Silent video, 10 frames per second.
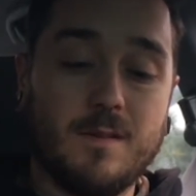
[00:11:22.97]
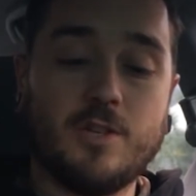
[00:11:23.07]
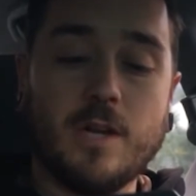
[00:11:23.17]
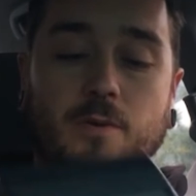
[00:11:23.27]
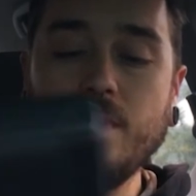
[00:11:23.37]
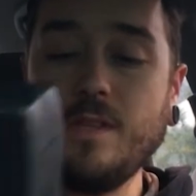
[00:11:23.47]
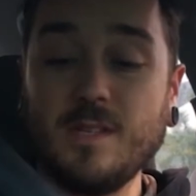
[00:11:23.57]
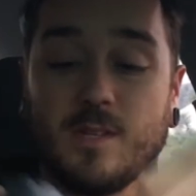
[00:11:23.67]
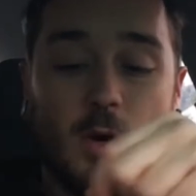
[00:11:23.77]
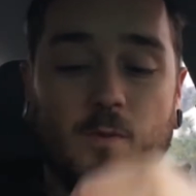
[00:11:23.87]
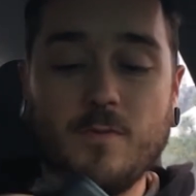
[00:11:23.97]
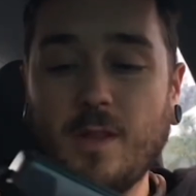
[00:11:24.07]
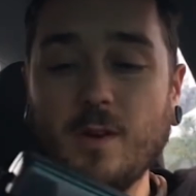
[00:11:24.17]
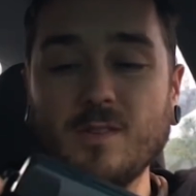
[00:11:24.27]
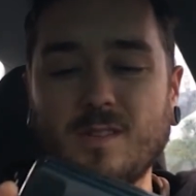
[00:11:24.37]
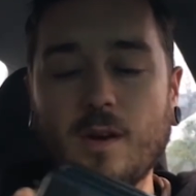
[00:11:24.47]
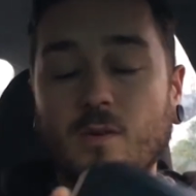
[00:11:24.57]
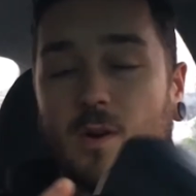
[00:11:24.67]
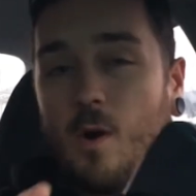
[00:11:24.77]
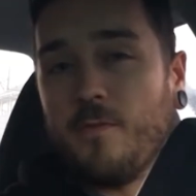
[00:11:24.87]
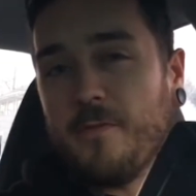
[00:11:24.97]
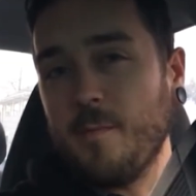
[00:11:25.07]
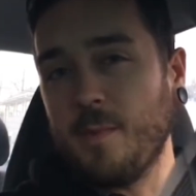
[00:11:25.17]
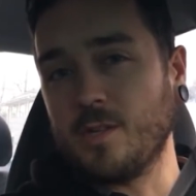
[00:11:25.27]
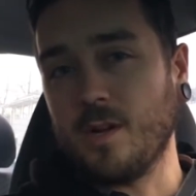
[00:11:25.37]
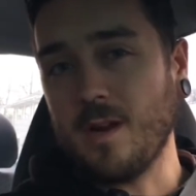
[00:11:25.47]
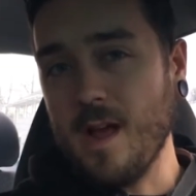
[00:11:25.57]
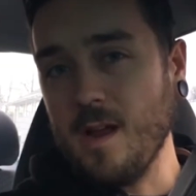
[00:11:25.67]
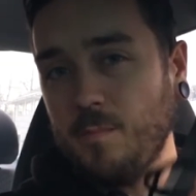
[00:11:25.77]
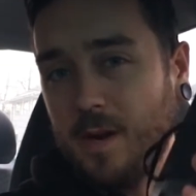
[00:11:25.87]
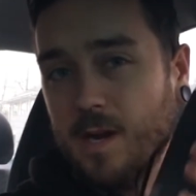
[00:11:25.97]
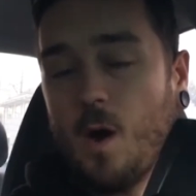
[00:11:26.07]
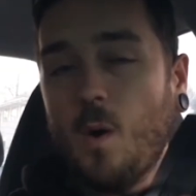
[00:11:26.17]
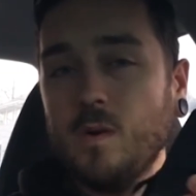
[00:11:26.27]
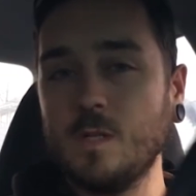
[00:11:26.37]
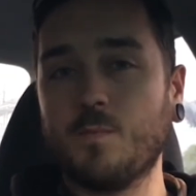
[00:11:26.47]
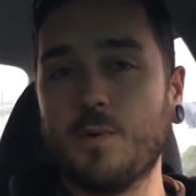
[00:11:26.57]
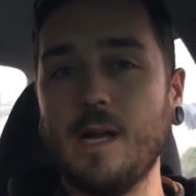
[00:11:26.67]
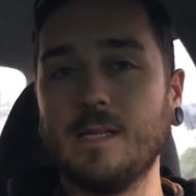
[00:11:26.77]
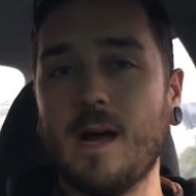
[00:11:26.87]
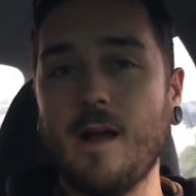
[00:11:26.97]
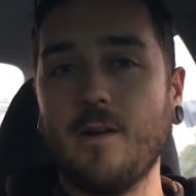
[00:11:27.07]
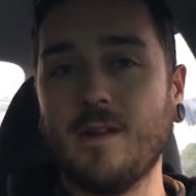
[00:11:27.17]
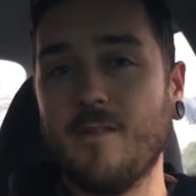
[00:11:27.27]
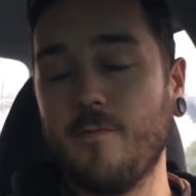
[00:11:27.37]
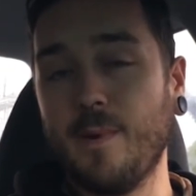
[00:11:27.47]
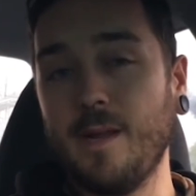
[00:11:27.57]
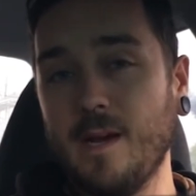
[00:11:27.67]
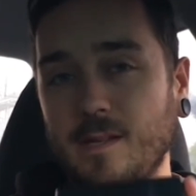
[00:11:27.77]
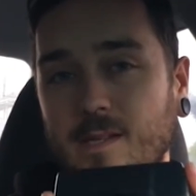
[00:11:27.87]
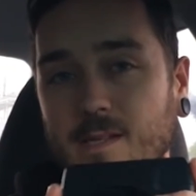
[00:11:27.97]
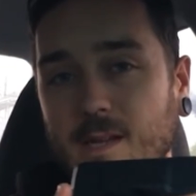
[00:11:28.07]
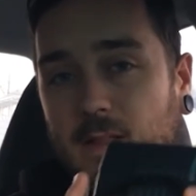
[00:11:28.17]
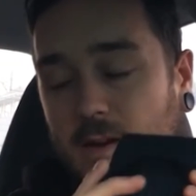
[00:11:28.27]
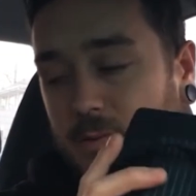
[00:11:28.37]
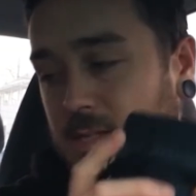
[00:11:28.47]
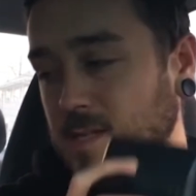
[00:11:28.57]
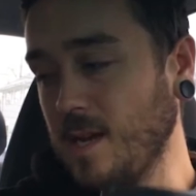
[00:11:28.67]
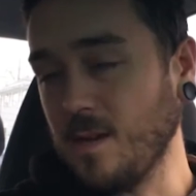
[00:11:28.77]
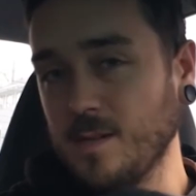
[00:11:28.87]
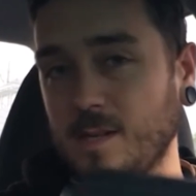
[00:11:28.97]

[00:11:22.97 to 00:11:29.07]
Generally these they don't go for very much online, but I always price higher than everybody else, and they always sell.